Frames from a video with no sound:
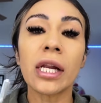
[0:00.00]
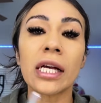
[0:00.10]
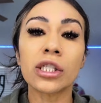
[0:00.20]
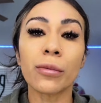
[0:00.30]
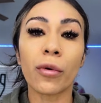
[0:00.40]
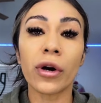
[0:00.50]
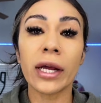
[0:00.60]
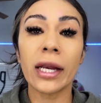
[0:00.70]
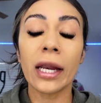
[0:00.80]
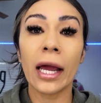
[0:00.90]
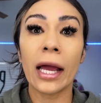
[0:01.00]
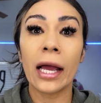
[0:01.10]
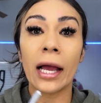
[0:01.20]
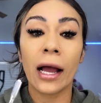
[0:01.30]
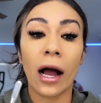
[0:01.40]
and supporting
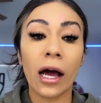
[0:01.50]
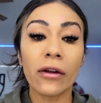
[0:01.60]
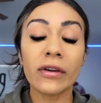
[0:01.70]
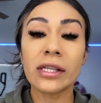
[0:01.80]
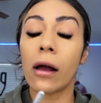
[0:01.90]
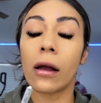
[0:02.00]
all of us.